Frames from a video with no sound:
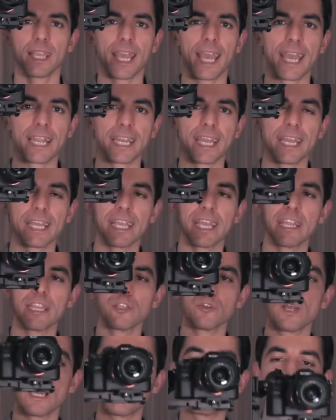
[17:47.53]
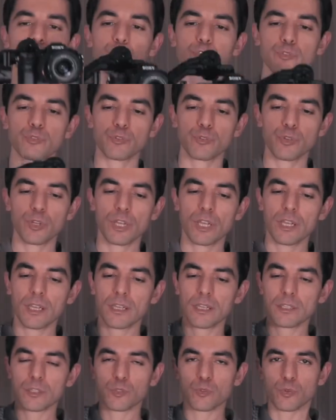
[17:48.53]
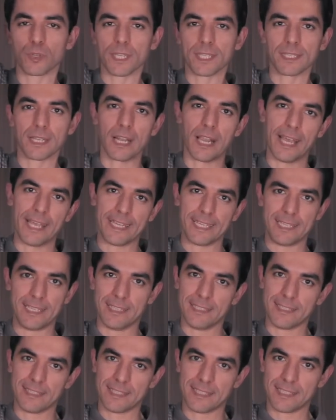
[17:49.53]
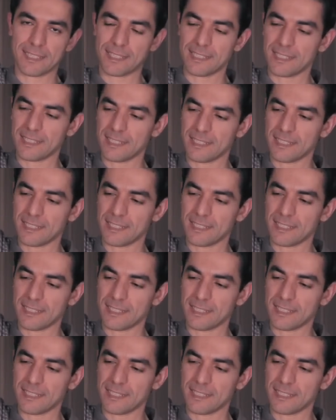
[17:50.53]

And again you have to do it like this.